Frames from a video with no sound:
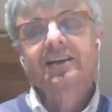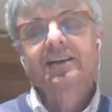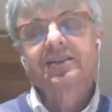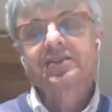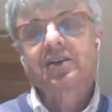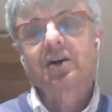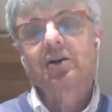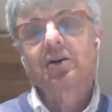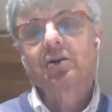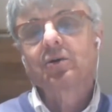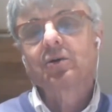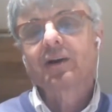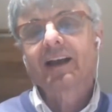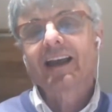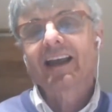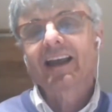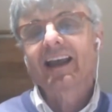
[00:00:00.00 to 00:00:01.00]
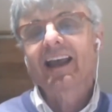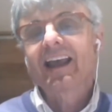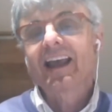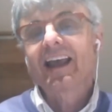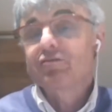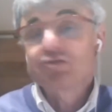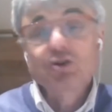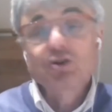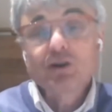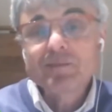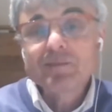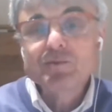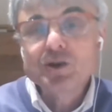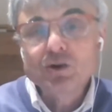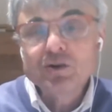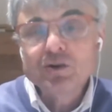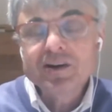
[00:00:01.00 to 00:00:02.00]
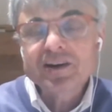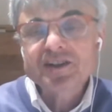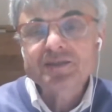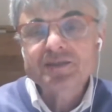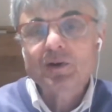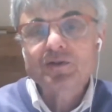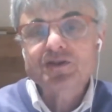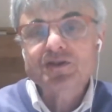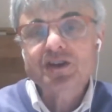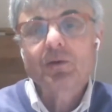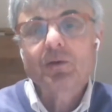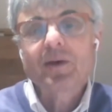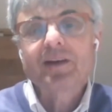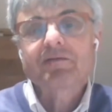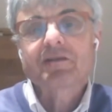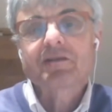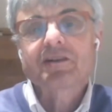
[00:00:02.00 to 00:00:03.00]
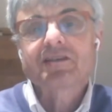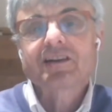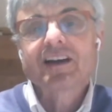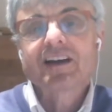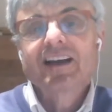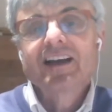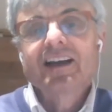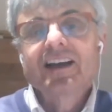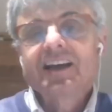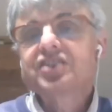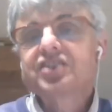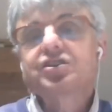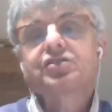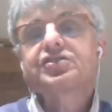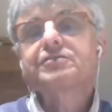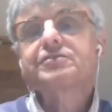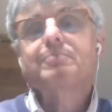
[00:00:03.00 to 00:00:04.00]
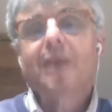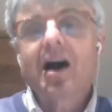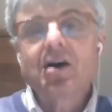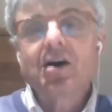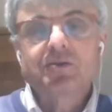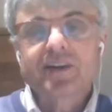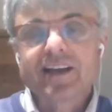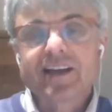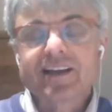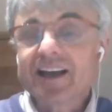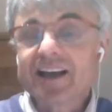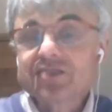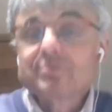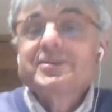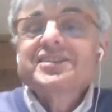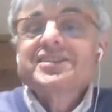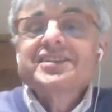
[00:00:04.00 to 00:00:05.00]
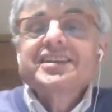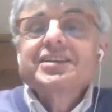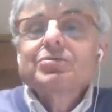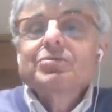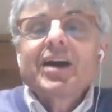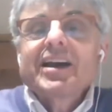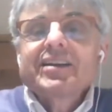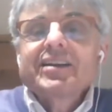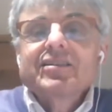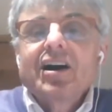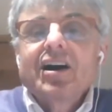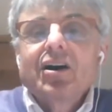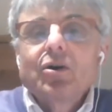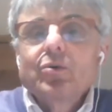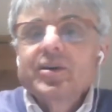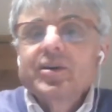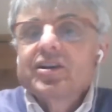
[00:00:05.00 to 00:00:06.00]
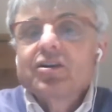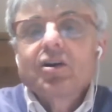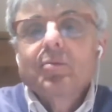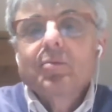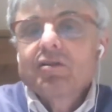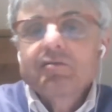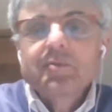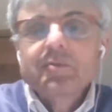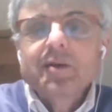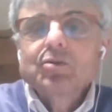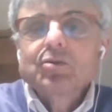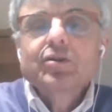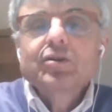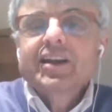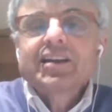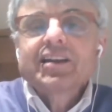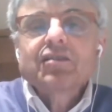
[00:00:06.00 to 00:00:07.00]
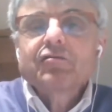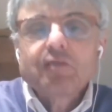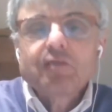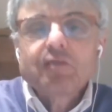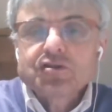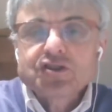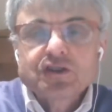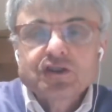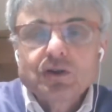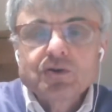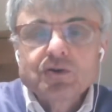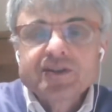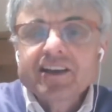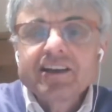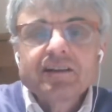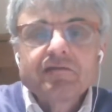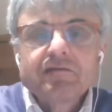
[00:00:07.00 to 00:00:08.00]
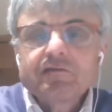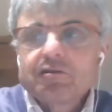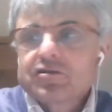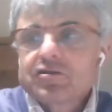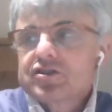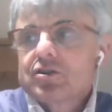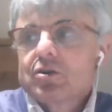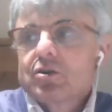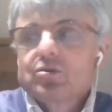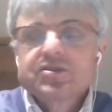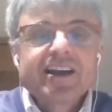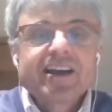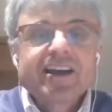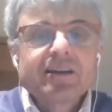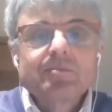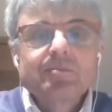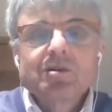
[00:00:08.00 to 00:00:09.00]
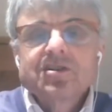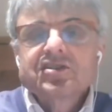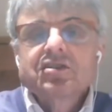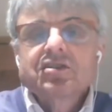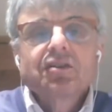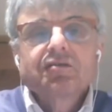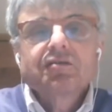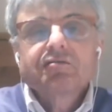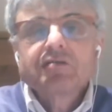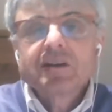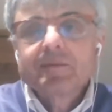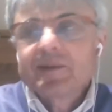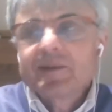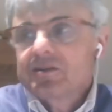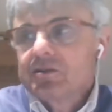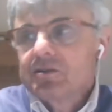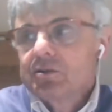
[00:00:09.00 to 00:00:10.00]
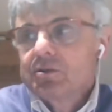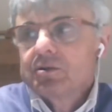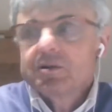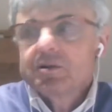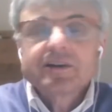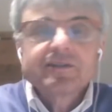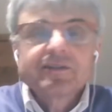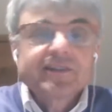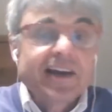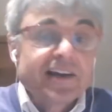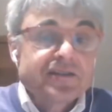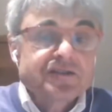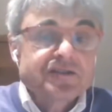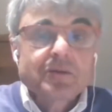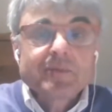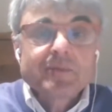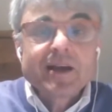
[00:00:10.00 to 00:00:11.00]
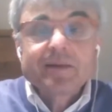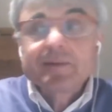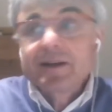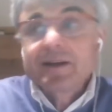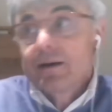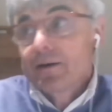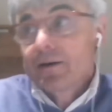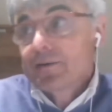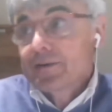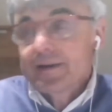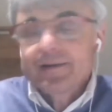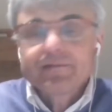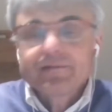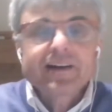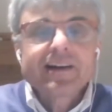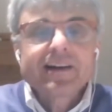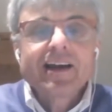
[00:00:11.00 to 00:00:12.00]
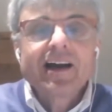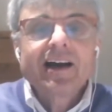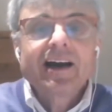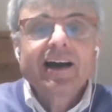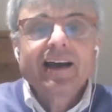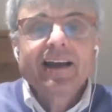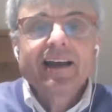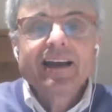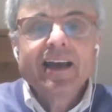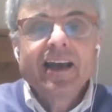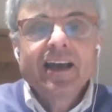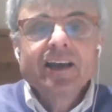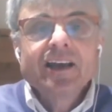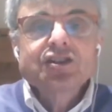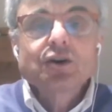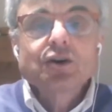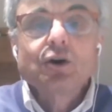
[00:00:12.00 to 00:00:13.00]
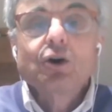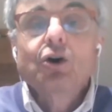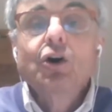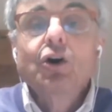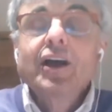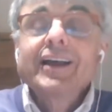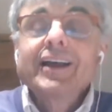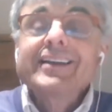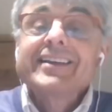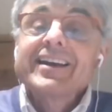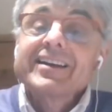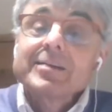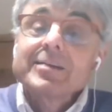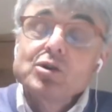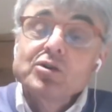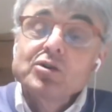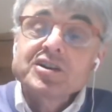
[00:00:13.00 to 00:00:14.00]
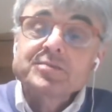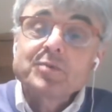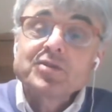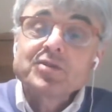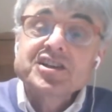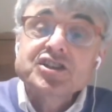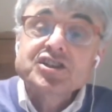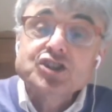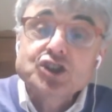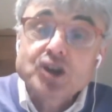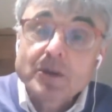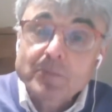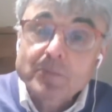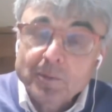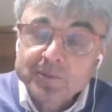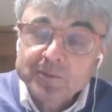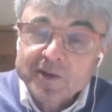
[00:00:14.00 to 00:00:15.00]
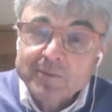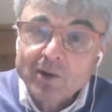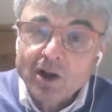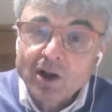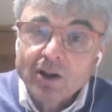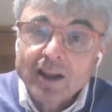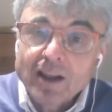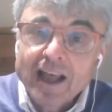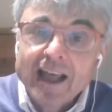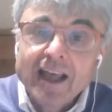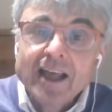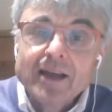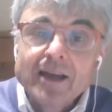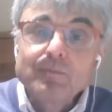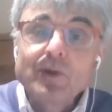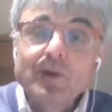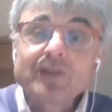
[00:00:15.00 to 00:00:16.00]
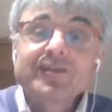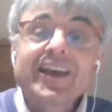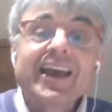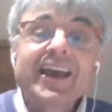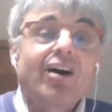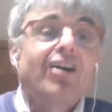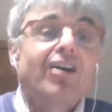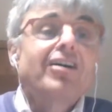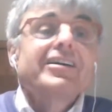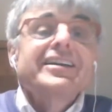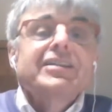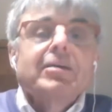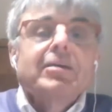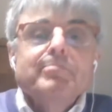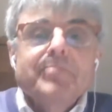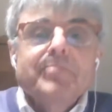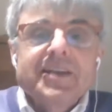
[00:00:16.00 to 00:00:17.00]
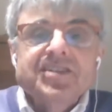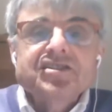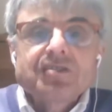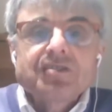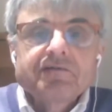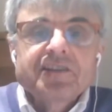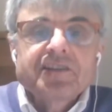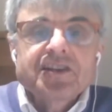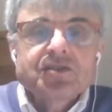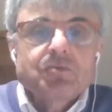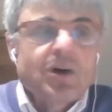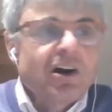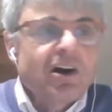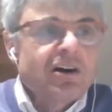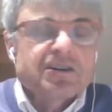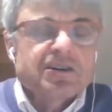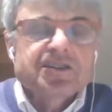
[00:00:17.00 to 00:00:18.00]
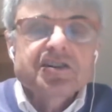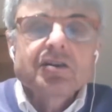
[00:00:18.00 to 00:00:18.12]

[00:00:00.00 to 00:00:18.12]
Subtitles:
So if your immune response, however, is just mounting, as we see right now with a number of people who get their first dose. They get their first dose, the antibodies are not fully mature, titers are maybe not very high, so their immune response is suboptimal. But they are in the midst of this war.